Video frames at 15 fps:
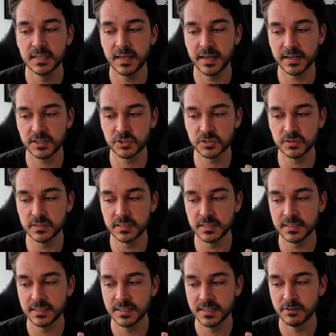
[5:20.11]

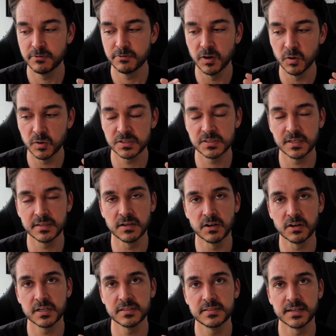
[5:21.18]
actually focus on the
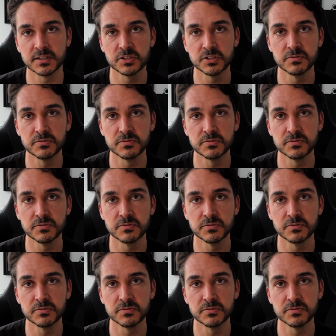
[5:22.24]
architecture